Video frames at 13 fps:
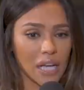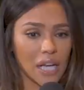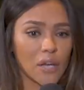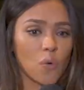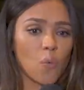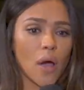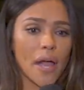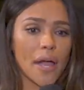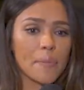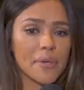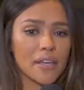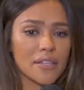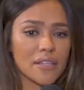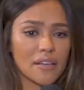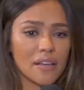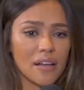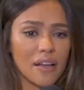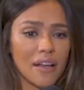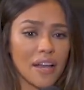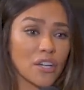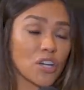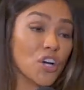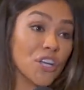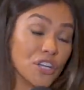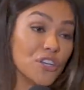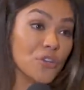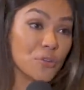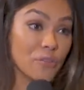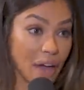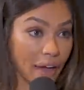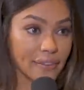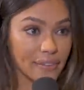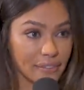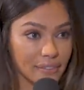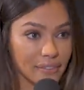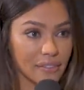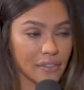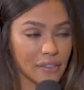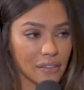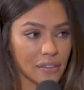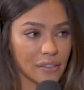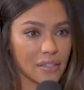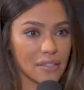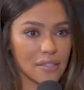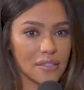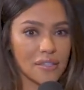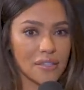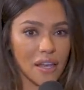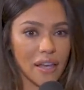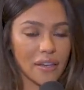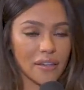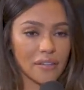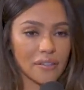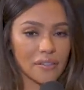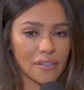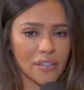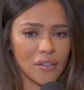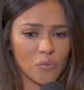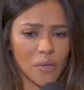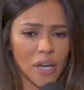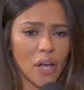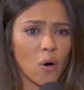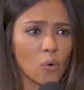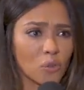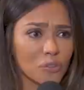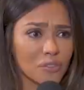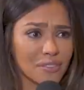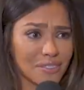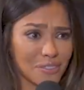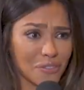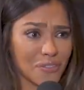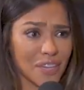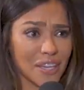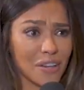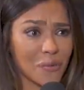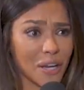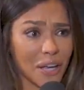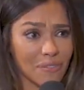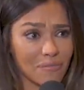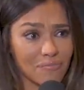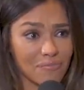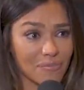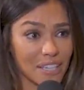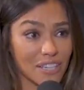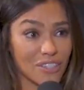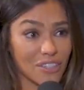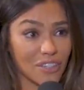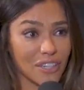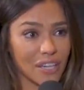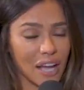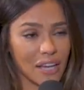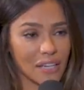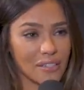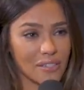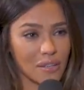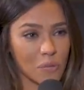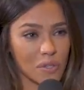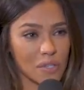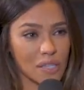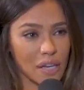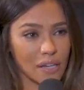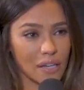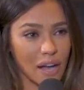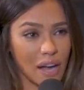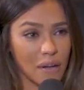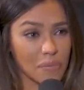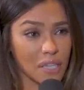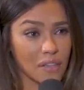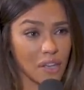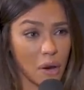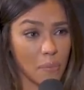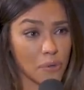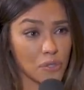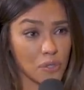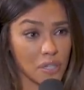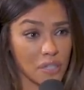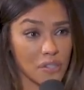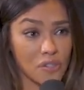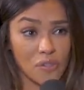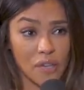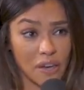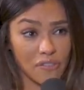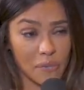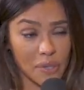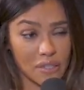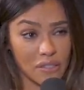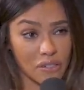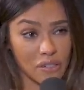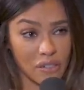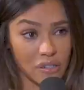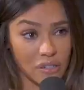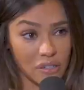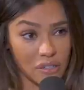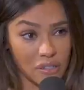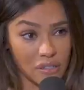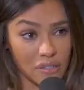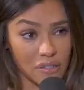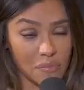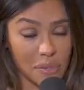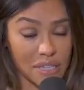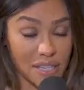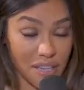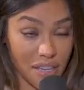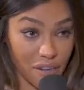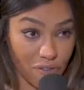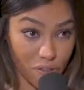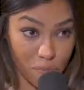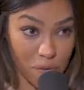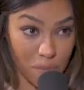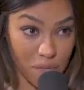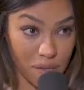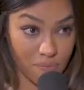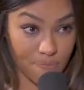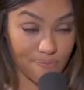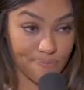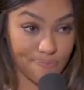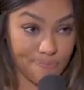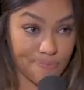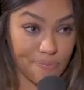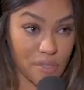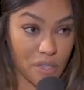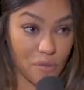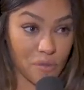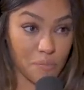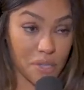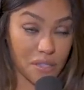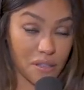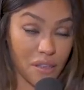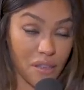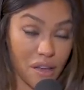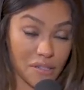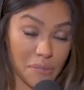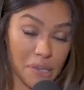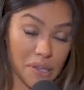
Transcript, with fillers: in a way, because I couldn't do that. This is like, you know, when I hold Sophia, when I kiss her at night, it's almost like I'm getting the opportunity to do that for my sister by taking care of her baby. So it means a lot to